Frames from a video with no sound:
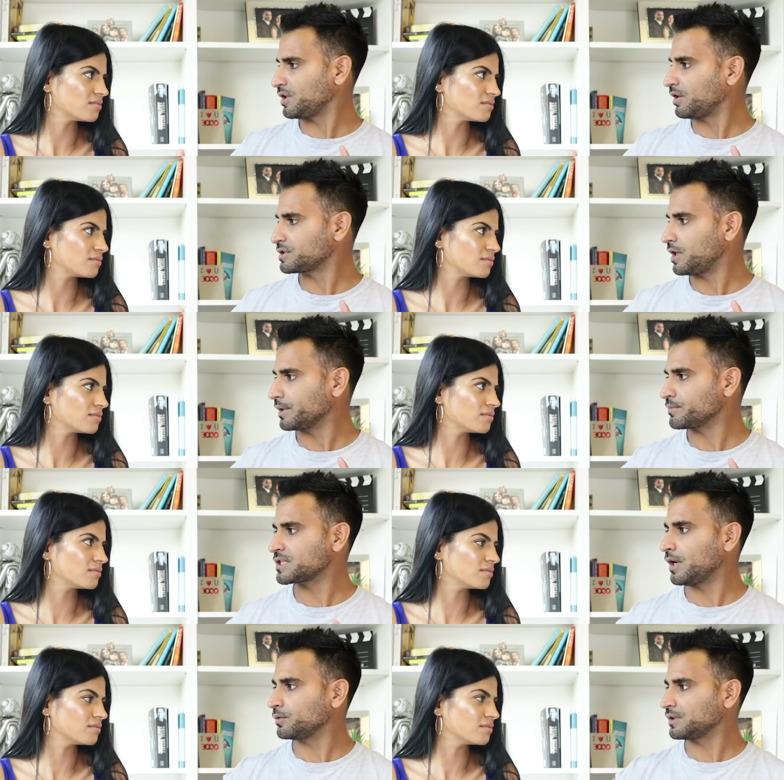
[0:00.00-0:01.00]
Speaker 1: a long time, mm
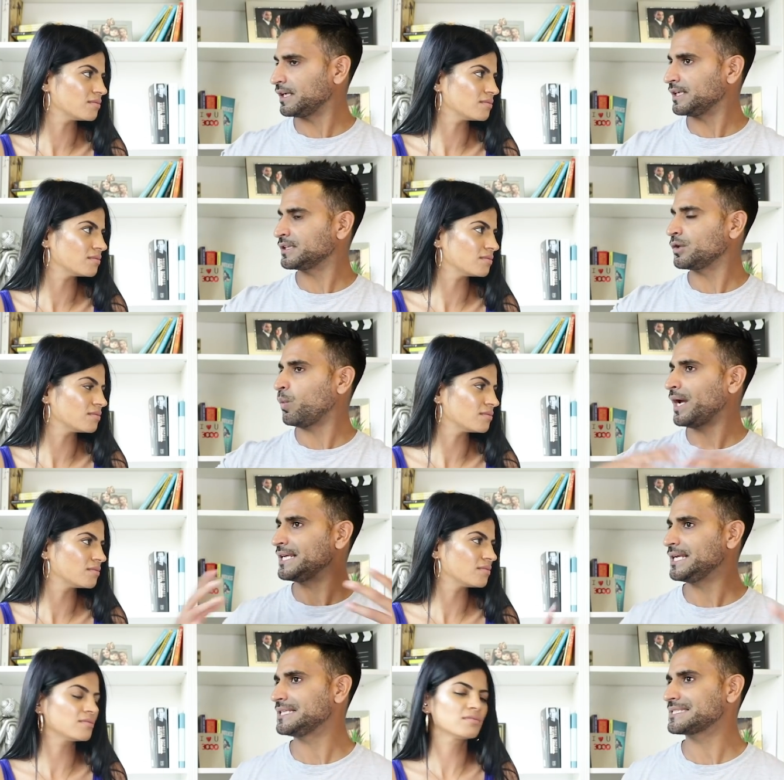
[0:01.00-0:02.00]
-hmm. so uh, the
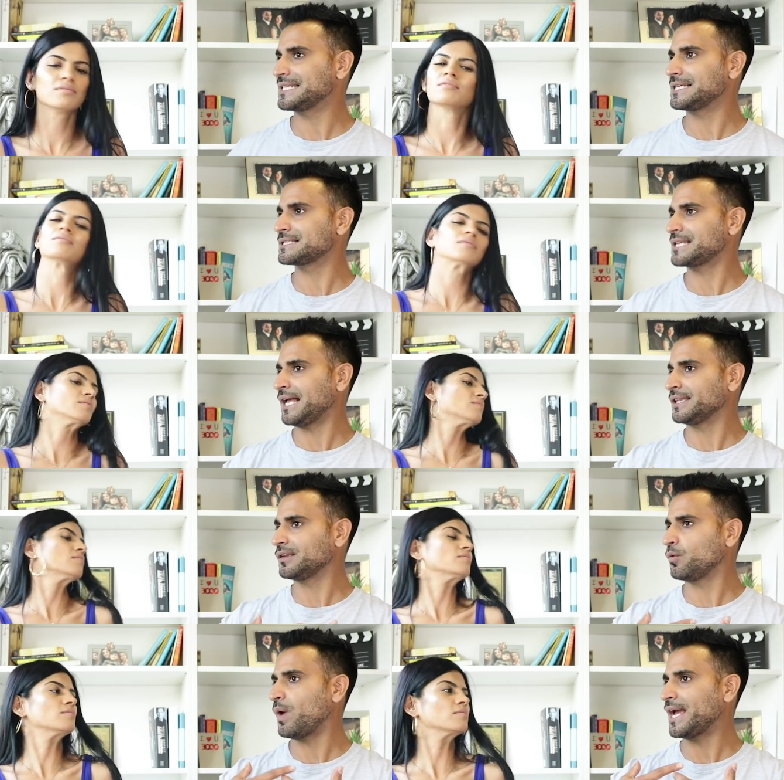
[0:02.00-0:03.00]
way he sings
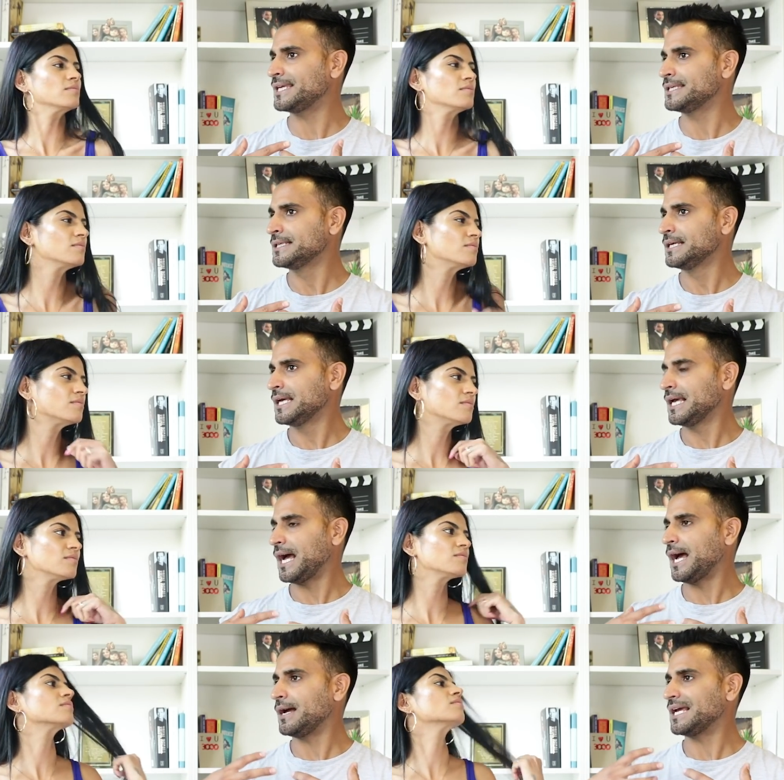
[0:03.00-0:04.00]
and the way
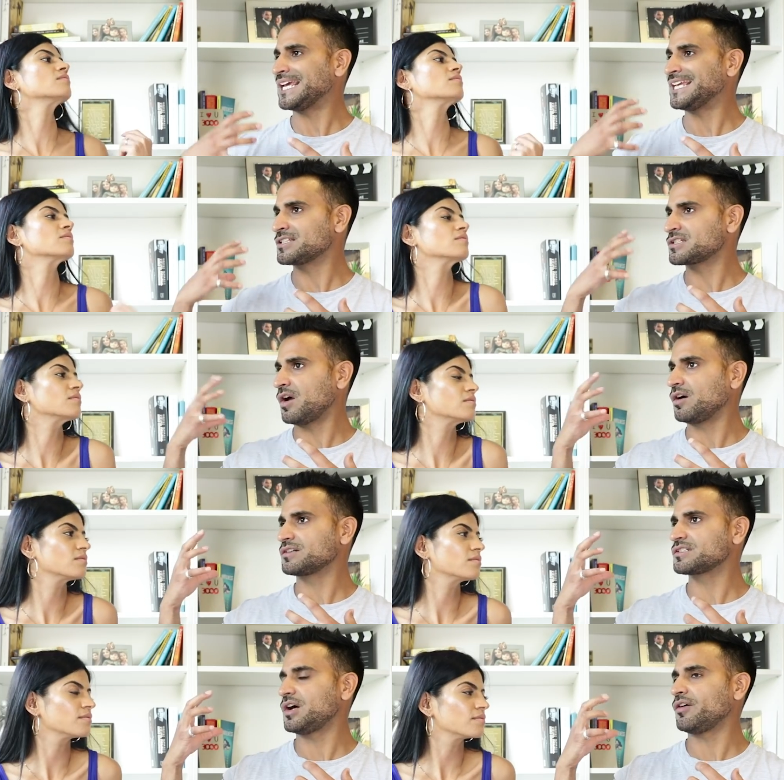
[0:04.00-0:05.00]
uh, his
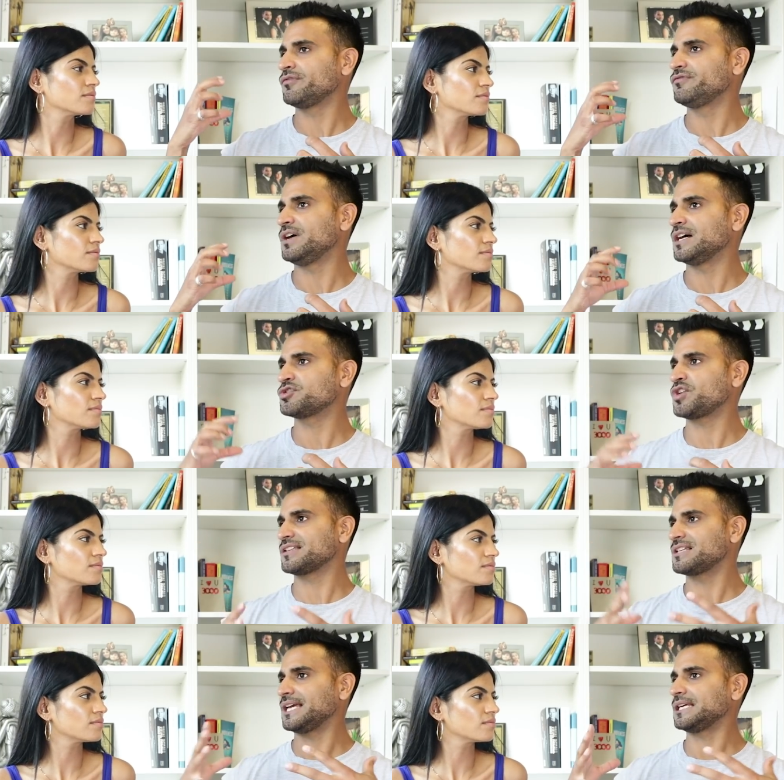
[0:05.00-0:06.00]
songs sort of uh,
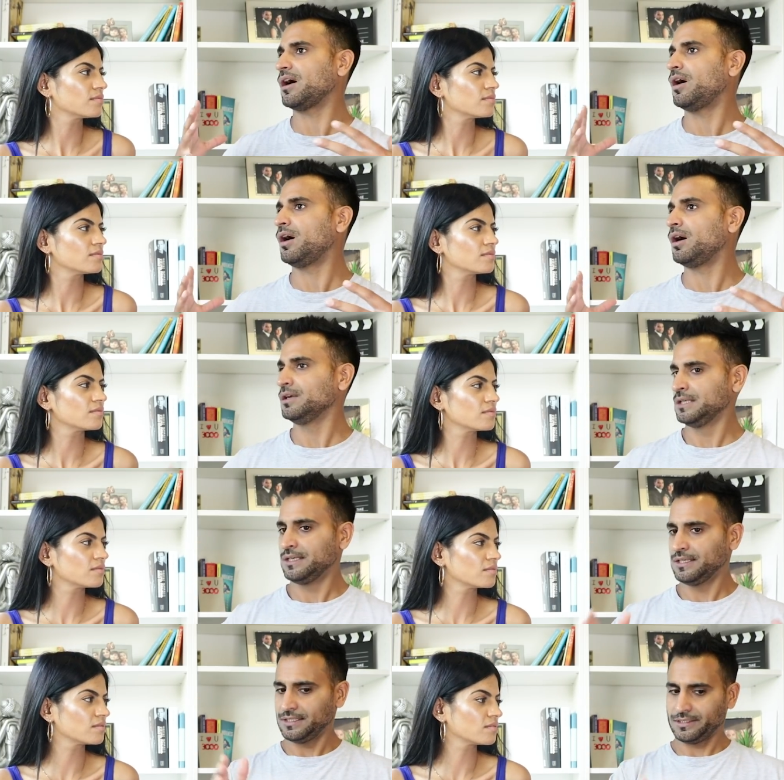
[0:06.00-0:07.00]
translate are.
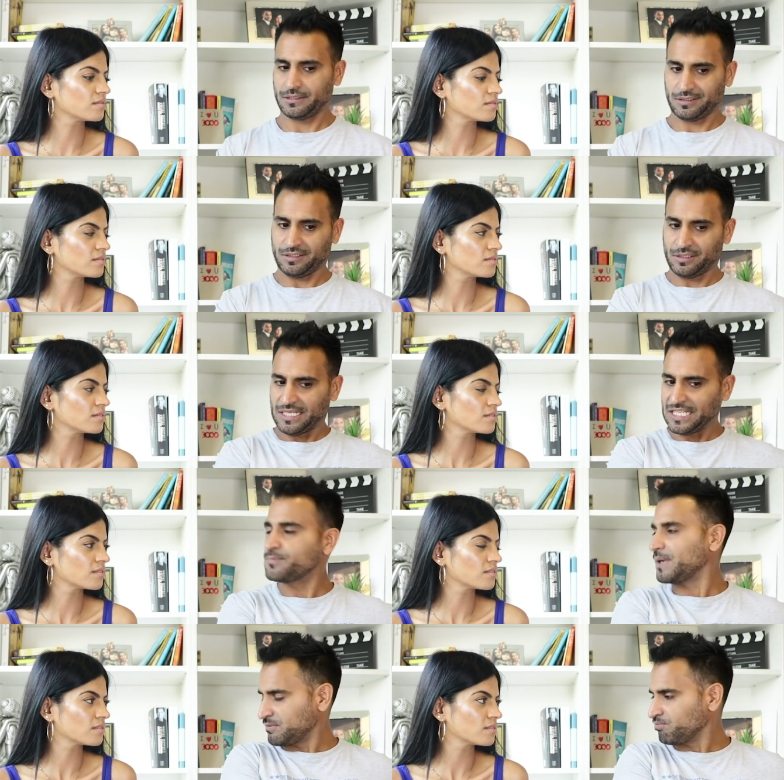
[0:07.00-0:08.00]

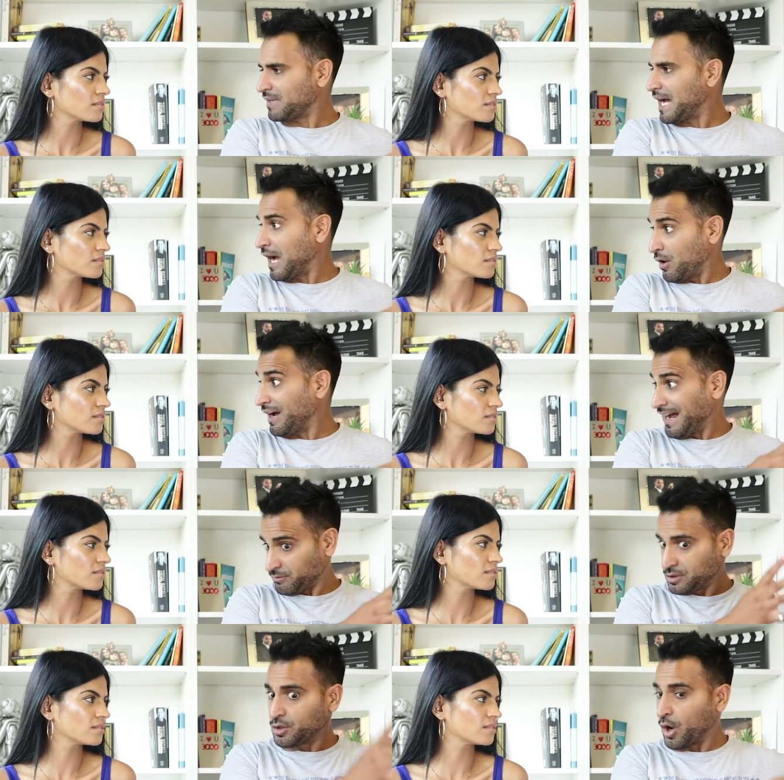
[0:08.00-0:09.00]
He's been
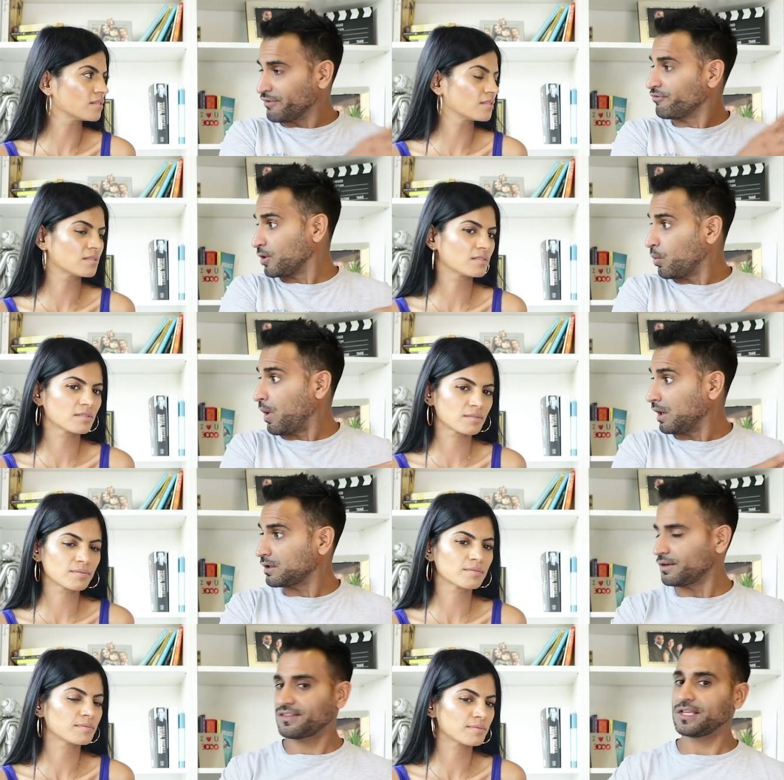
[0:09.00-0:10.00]
going for a
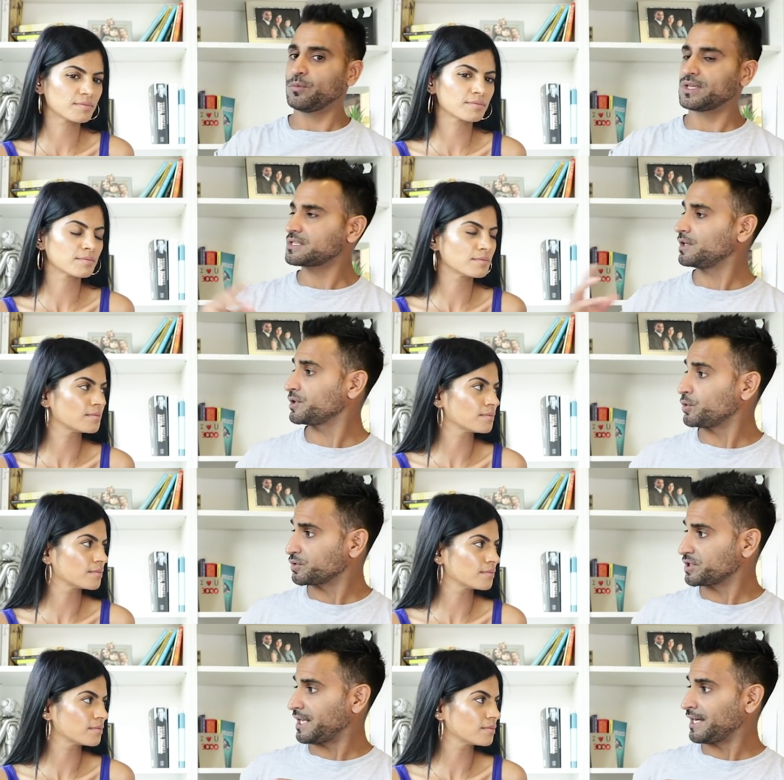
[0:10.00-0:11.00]
while kind of thing, whereas Karan
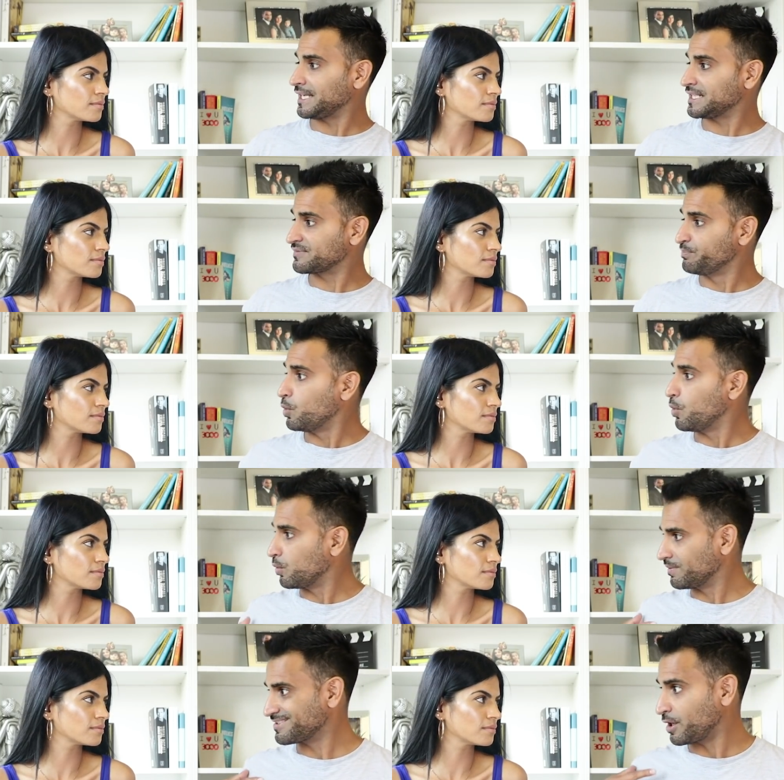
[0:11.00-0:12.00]
Aujla is
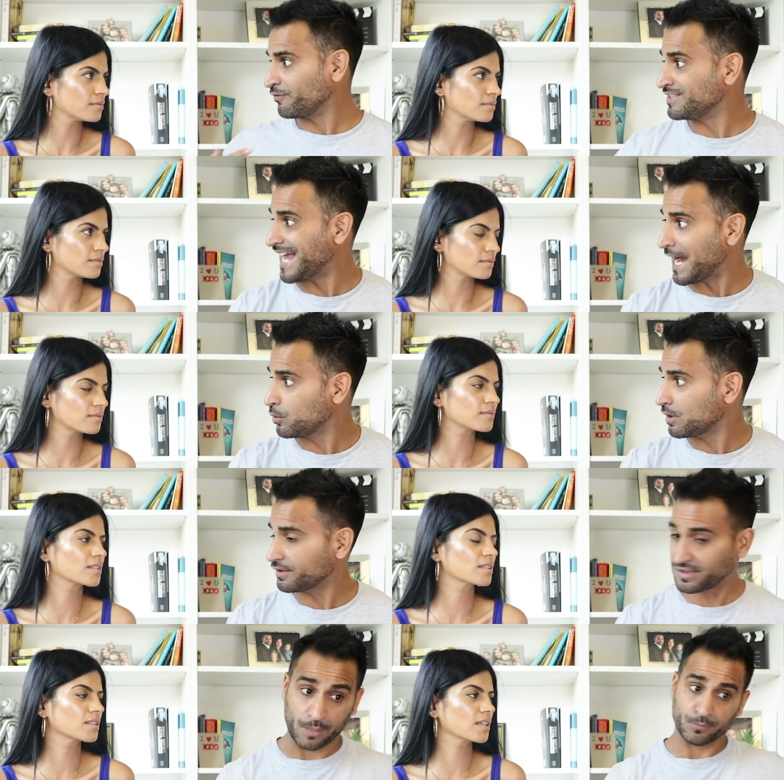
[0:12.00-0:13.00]
more sort of now
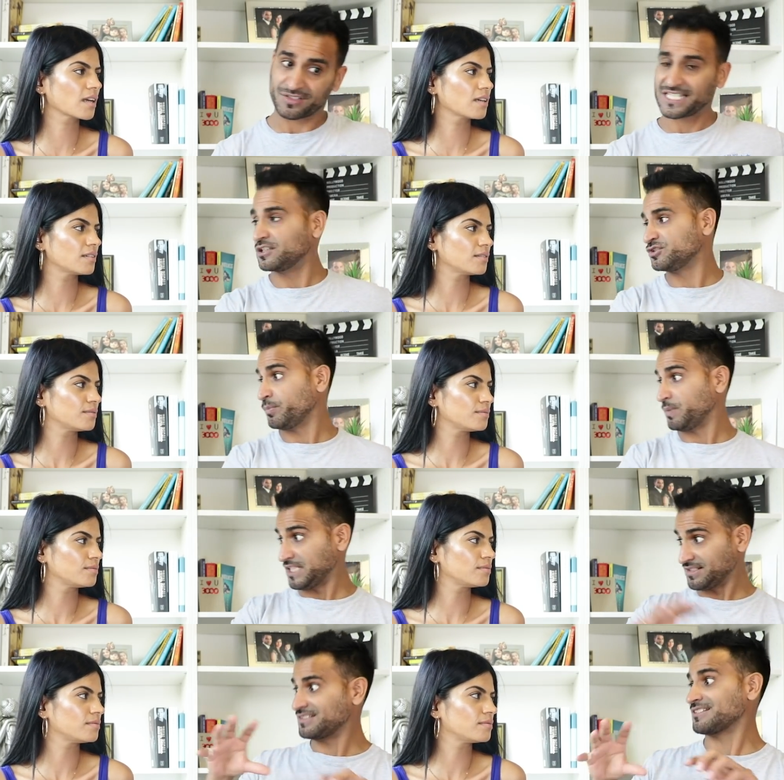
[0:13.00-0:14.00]
kind of thing. I'm not saying
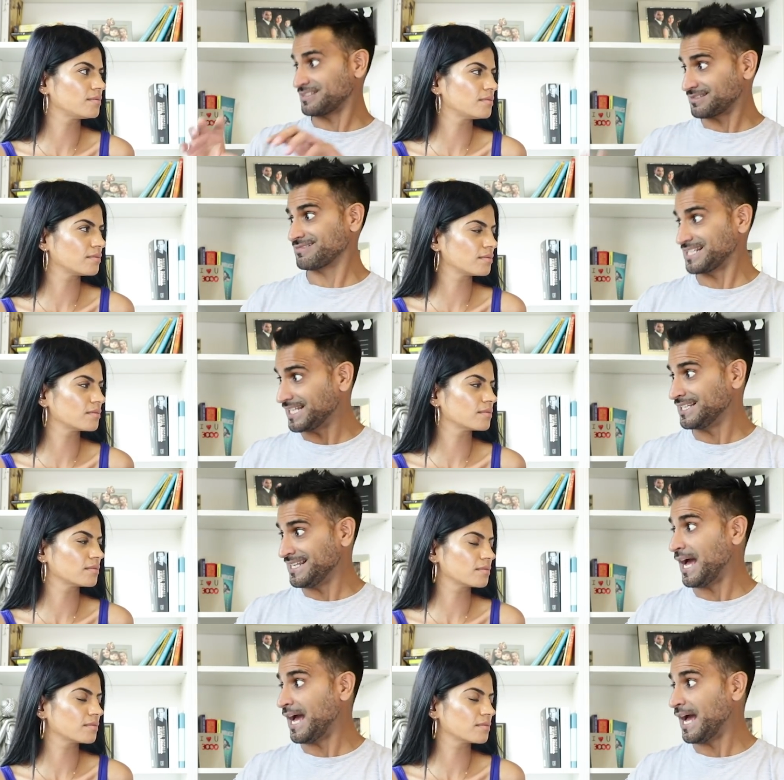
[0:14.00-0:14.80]
Gippy isn't singing